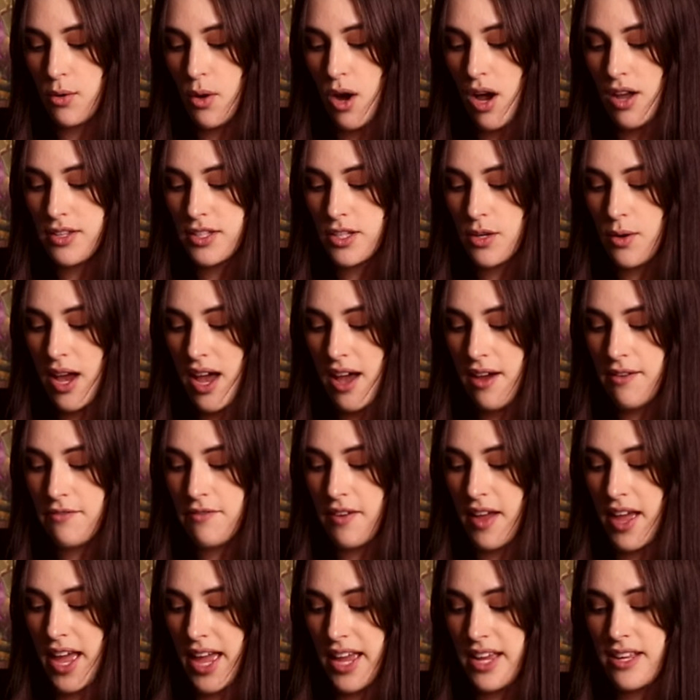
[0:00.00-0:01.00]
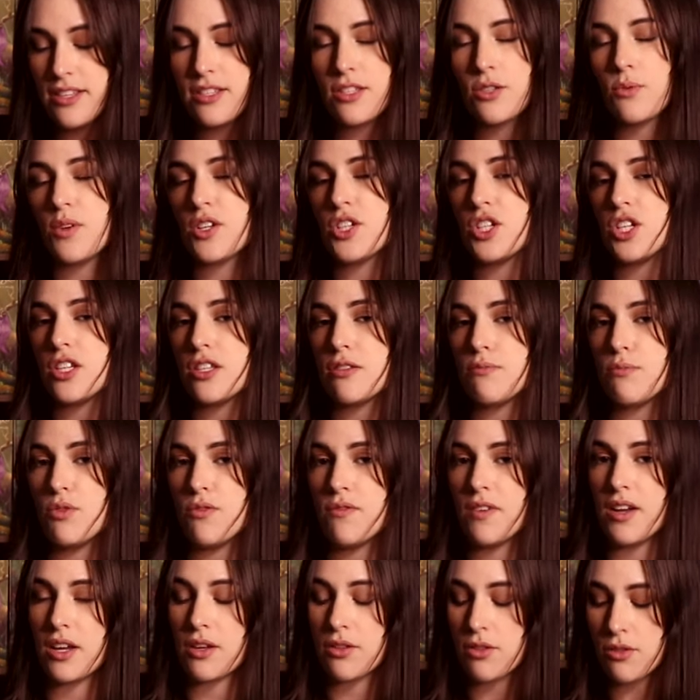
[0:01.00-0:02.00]
You also have haste, which is
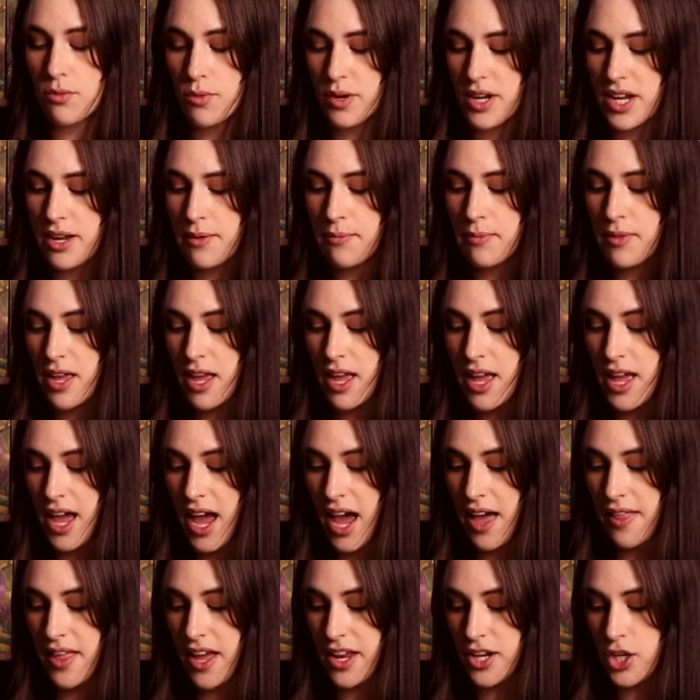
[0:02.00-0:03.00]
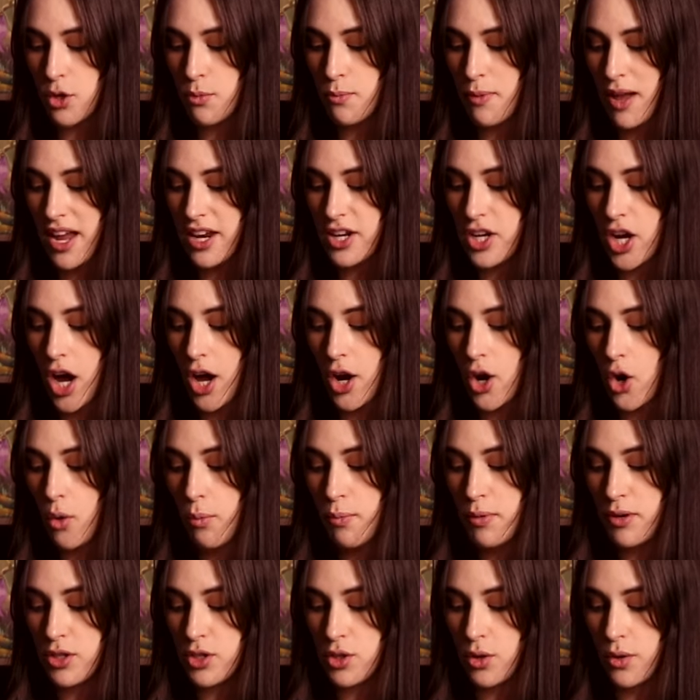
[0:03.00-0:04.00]
moving three, and then you may not
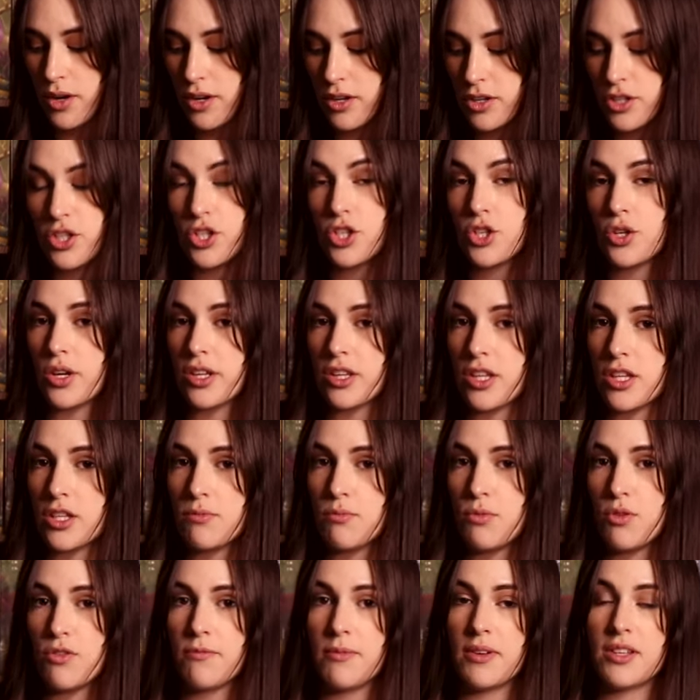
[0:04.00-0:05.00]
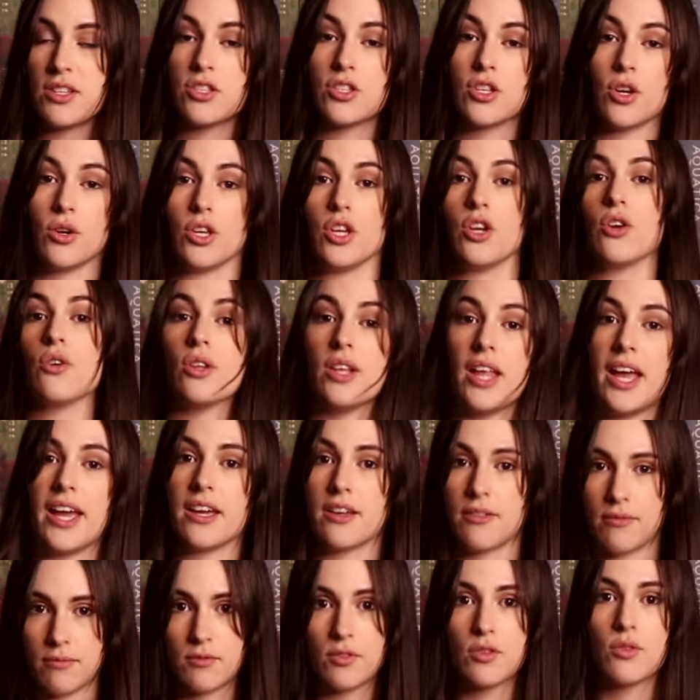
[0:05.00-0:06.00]
open doors during this movement. So you're
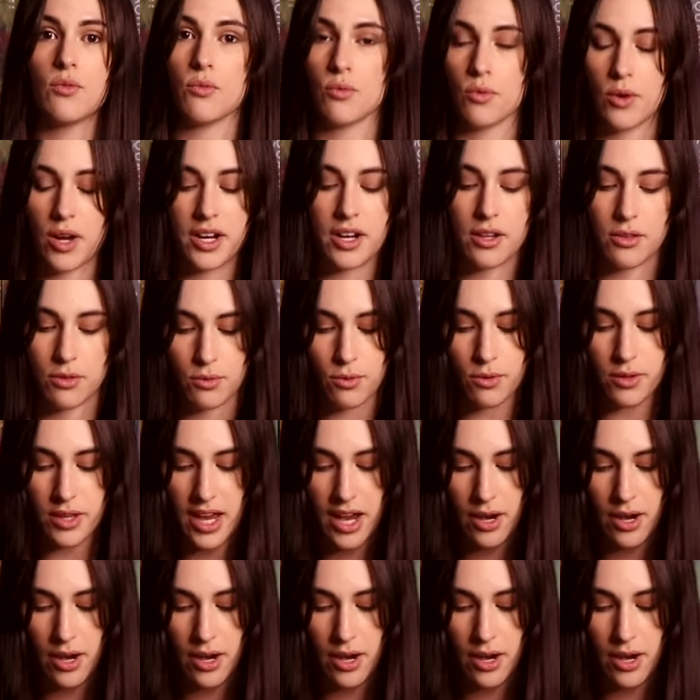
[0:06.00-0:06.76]
like running through the